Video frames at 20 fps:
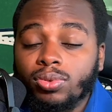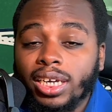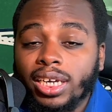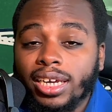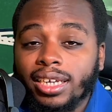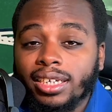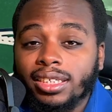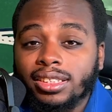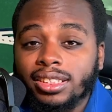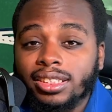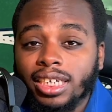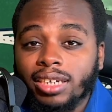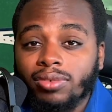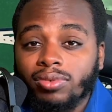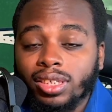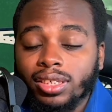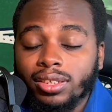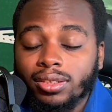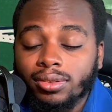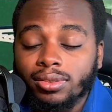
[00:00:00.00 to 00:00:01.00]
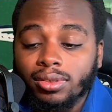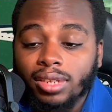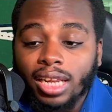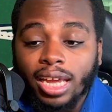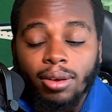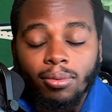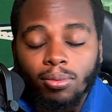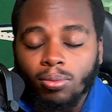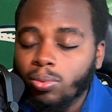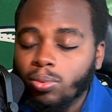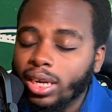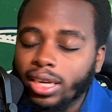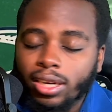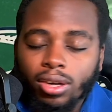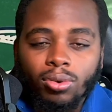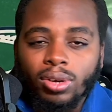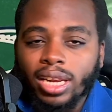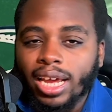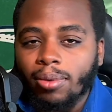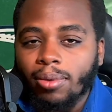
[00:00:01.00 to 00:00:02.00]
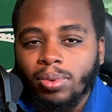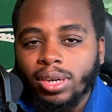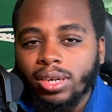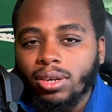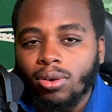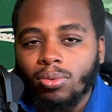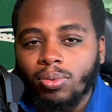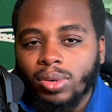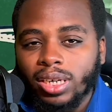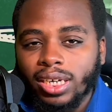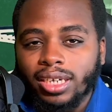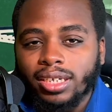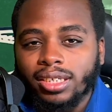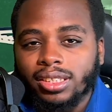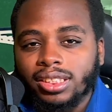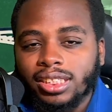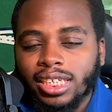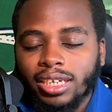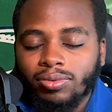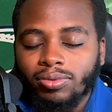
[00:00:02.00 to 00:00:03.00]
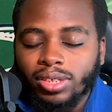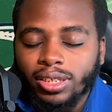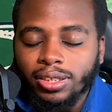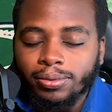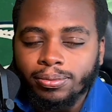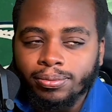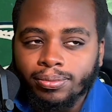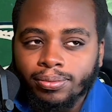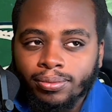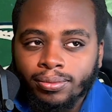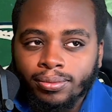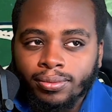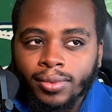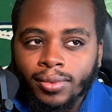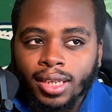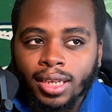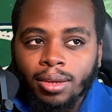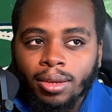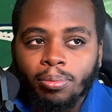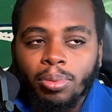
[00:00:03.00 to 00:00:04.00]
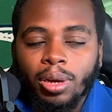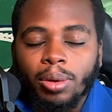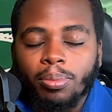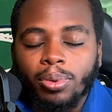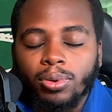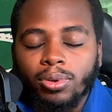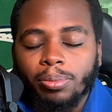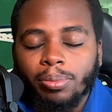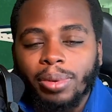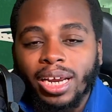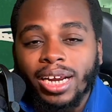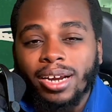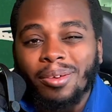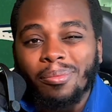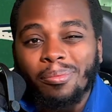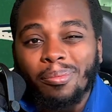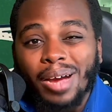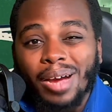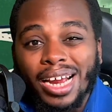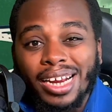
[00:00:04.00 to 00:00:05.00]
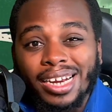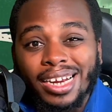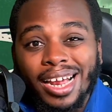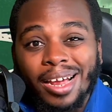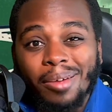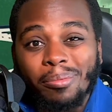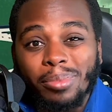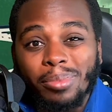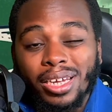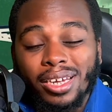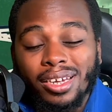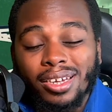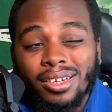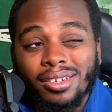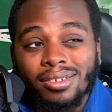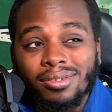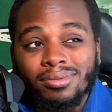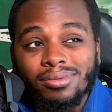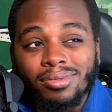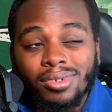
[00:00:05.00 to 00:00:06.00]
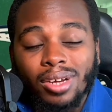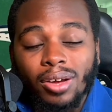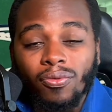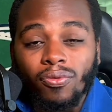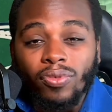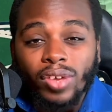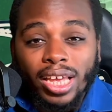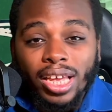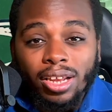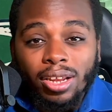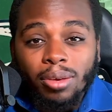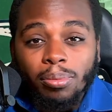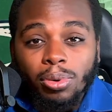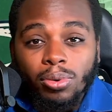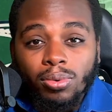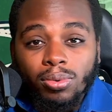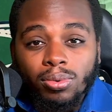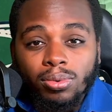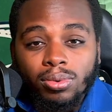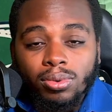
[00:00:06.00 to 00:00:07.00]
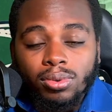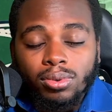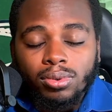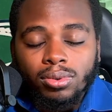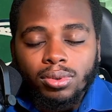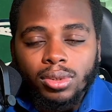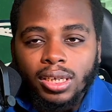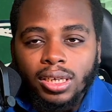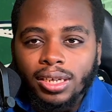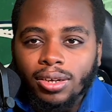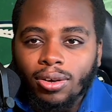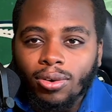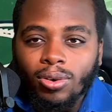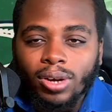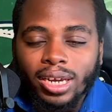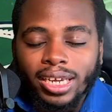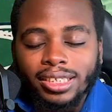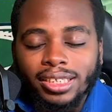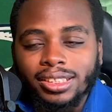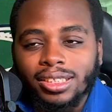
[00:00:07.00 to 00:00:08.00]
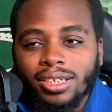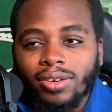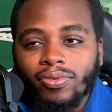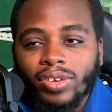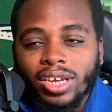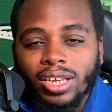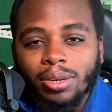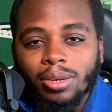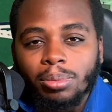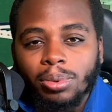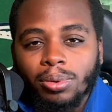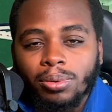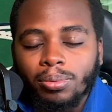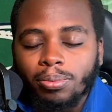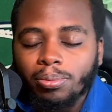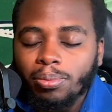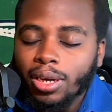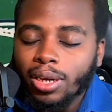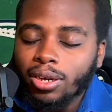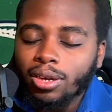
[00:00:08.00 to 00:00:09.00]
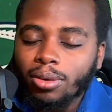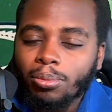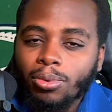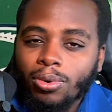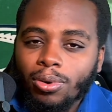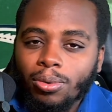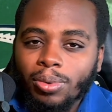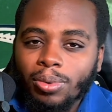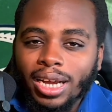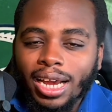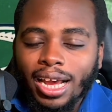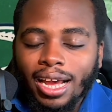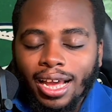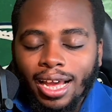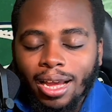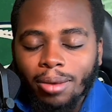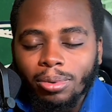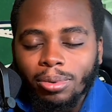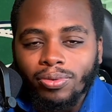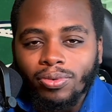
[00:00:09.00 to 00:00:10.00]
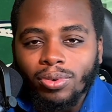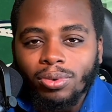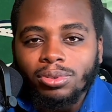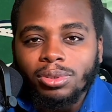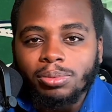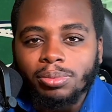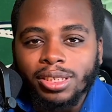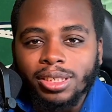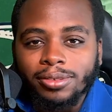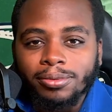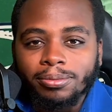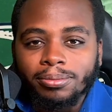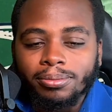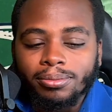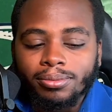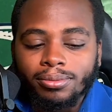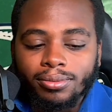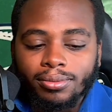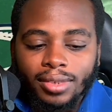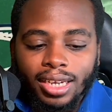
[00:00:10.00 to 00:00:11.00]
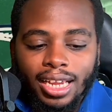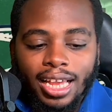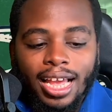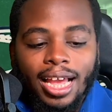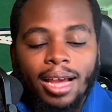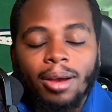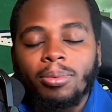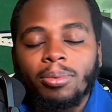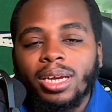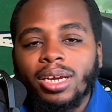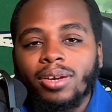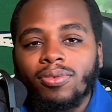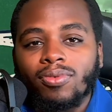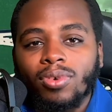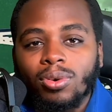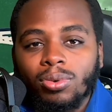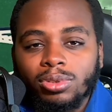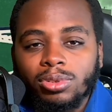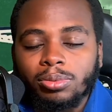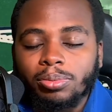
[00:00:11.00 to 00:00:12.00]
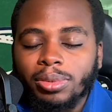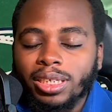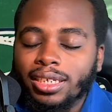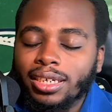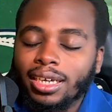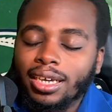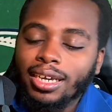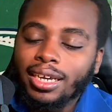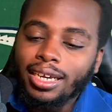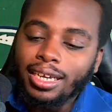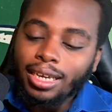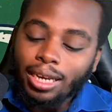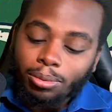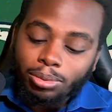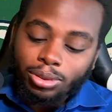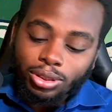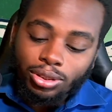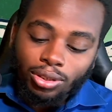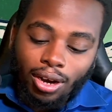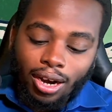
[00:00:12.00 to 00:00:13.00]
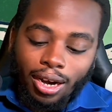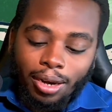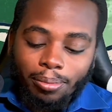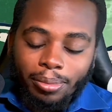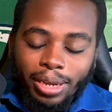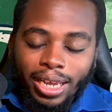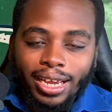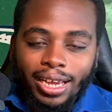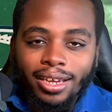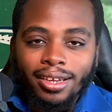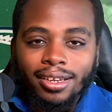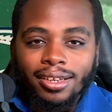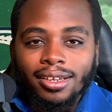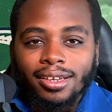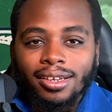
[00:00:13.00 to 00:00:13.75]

getting a safety. Like, we know that. We know we need a safety. But Budda Baker might not be available or isn't available. But come on, we got Howie Roseman. Howie Roseman. And I'm sorry, man.